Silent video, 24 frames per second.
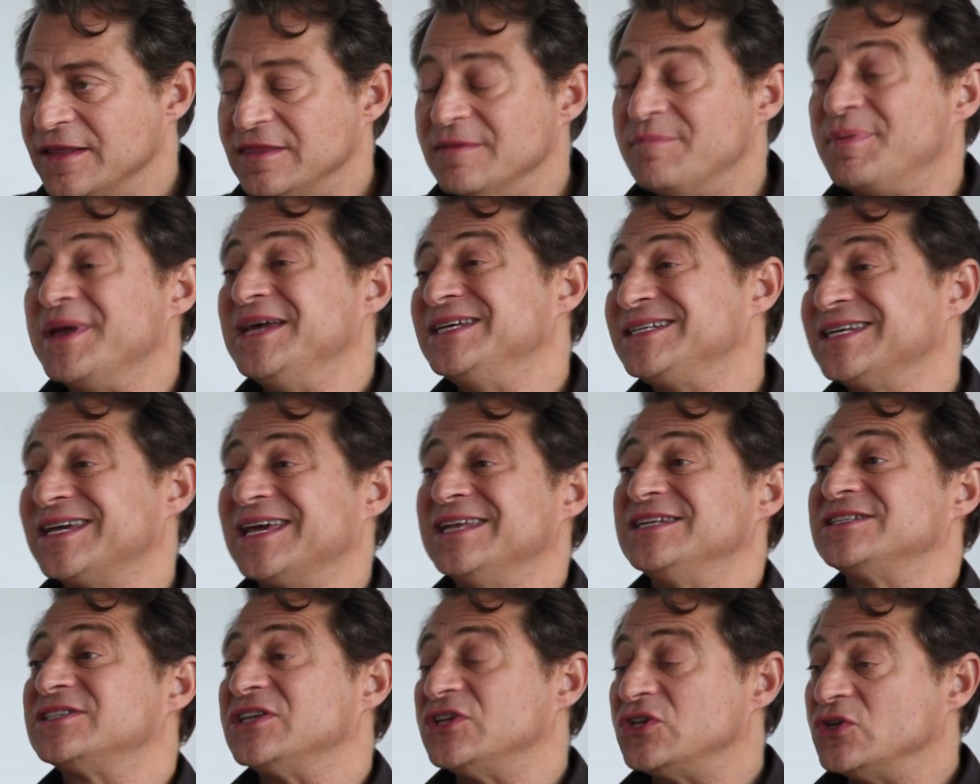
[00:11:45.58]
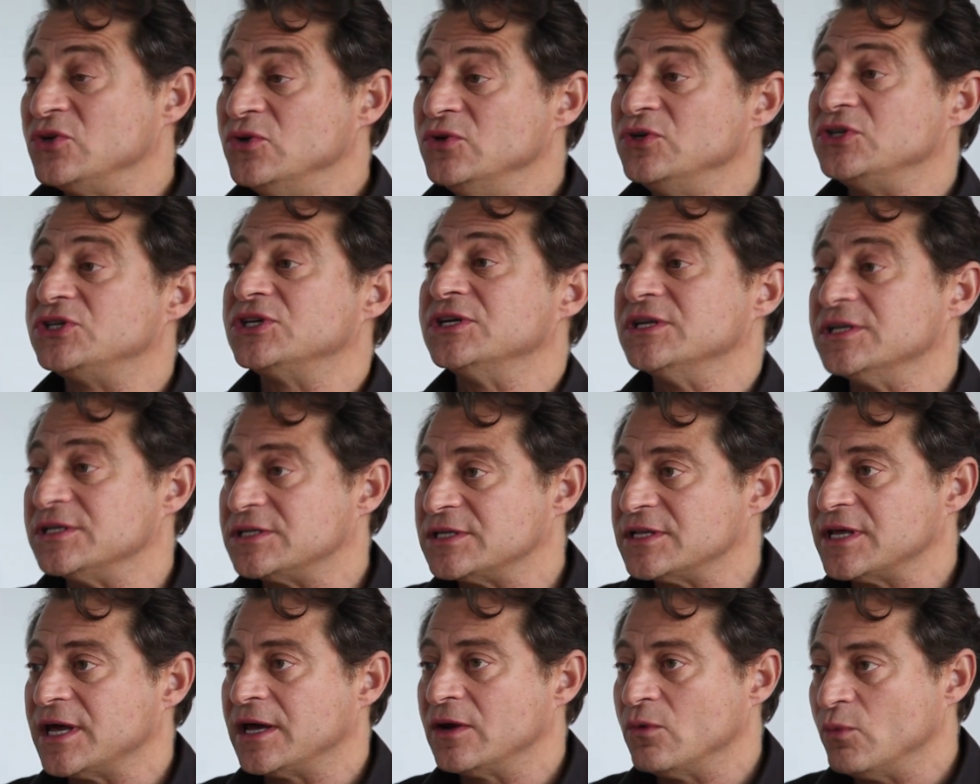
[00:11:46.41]
The basic institutions
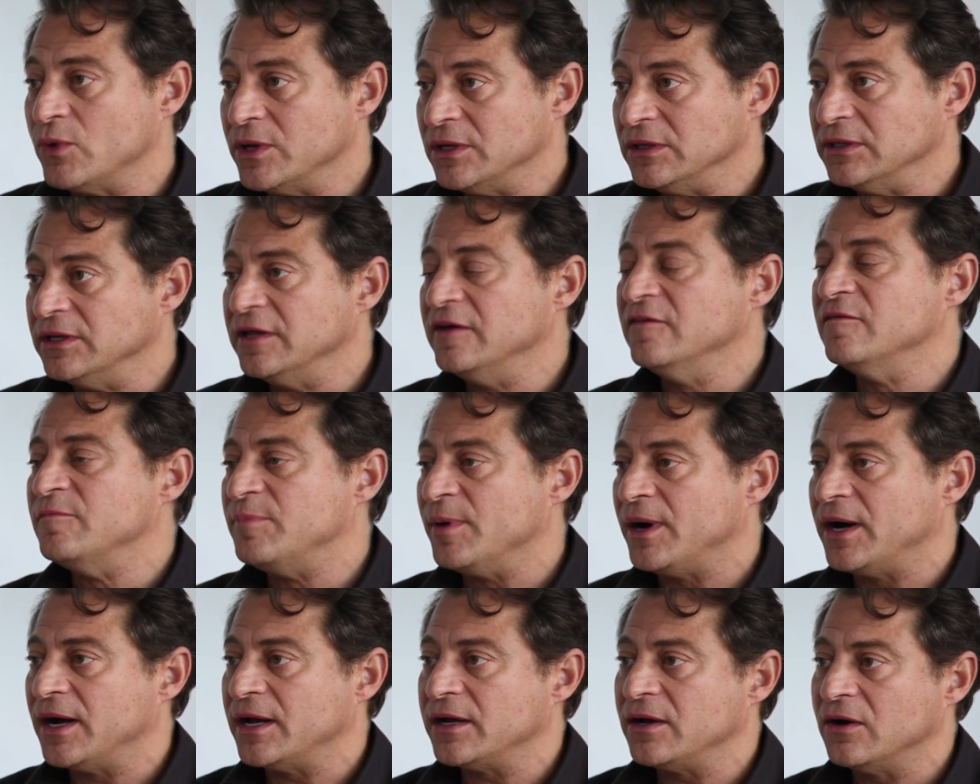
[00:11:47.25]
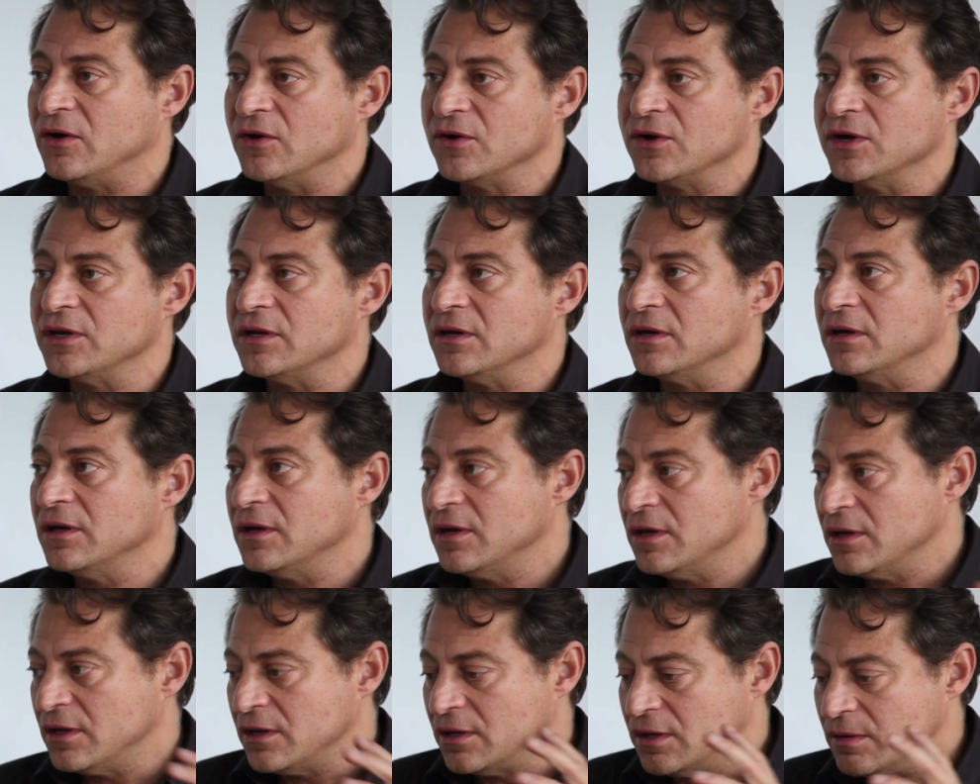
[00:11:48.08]
that we live by are going to
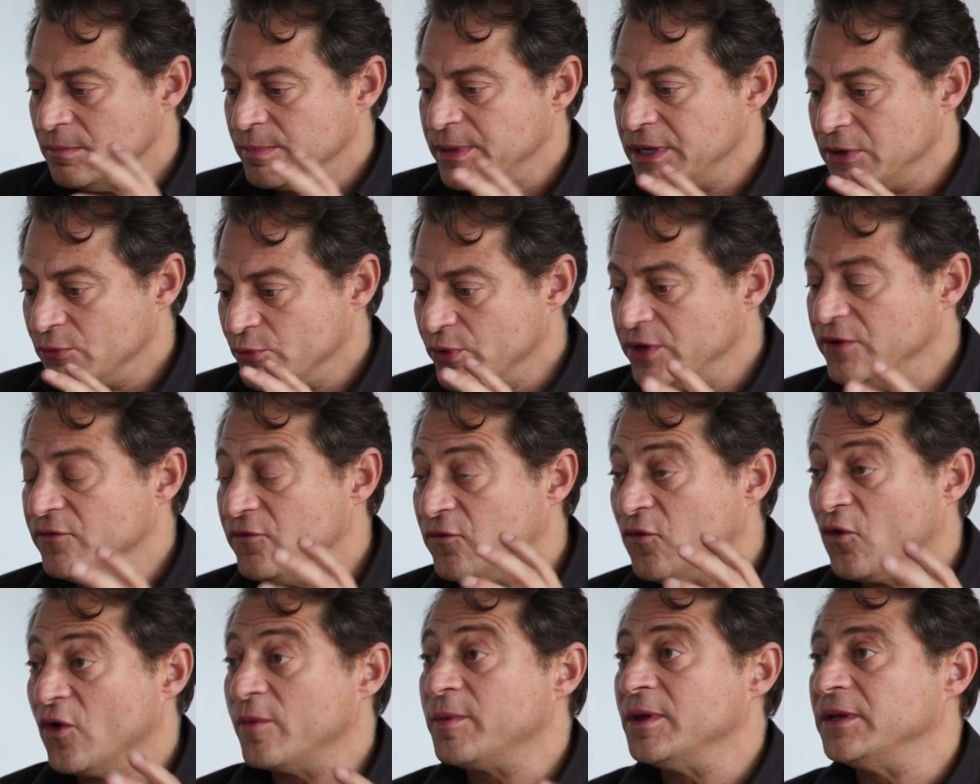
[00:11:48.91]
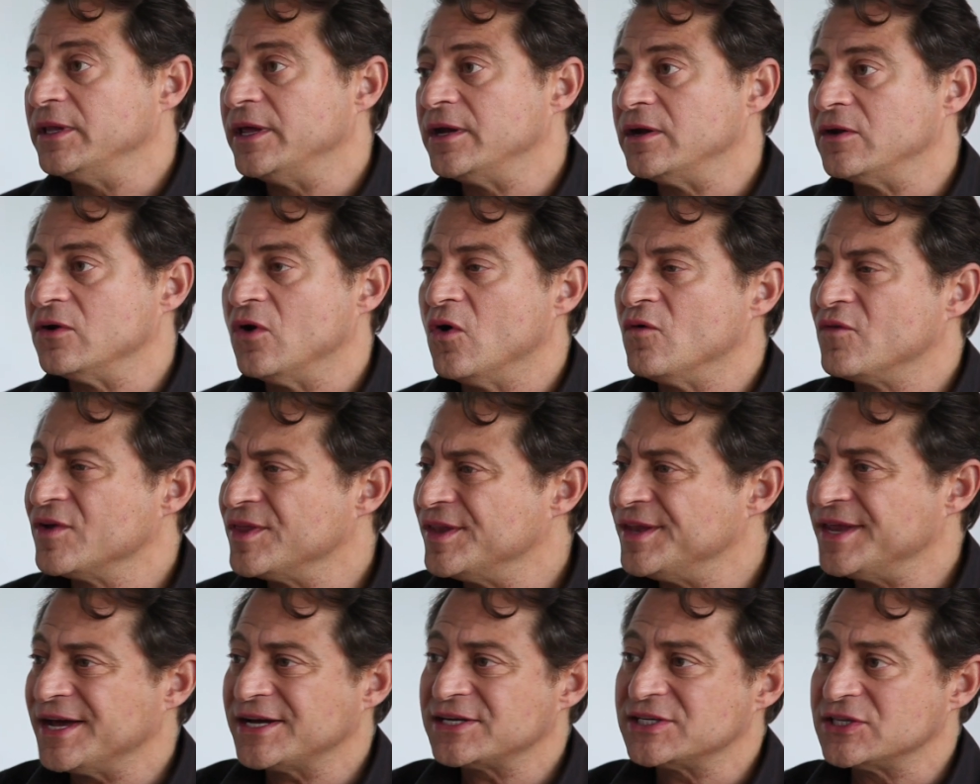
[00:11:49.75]
be reformulated over the
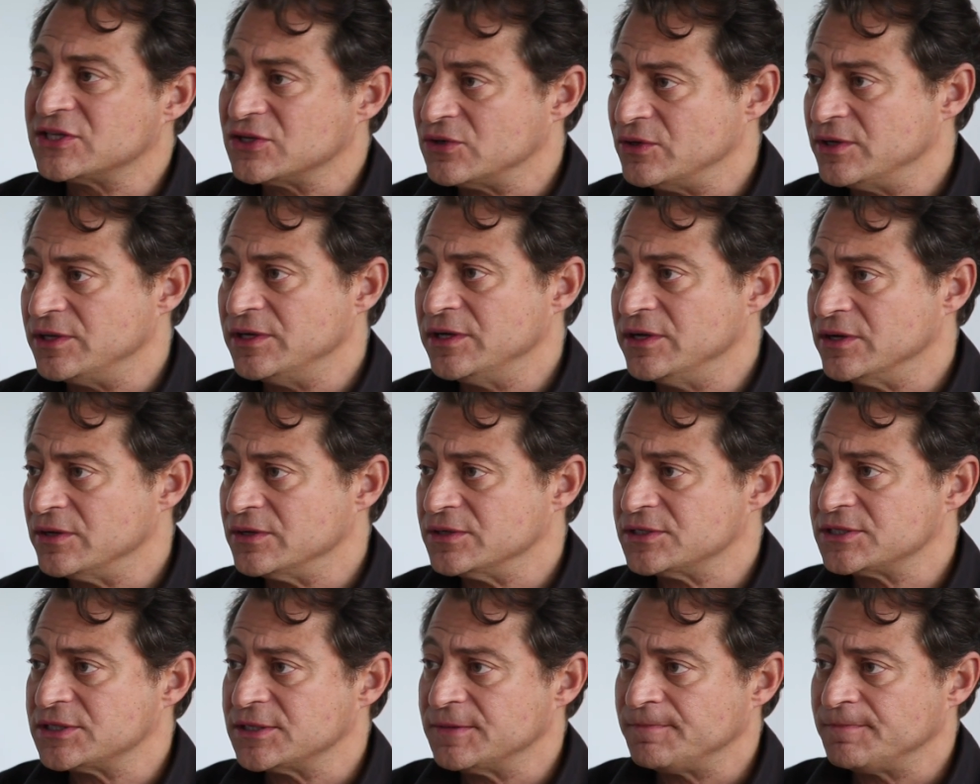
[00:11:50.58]
next 30 years.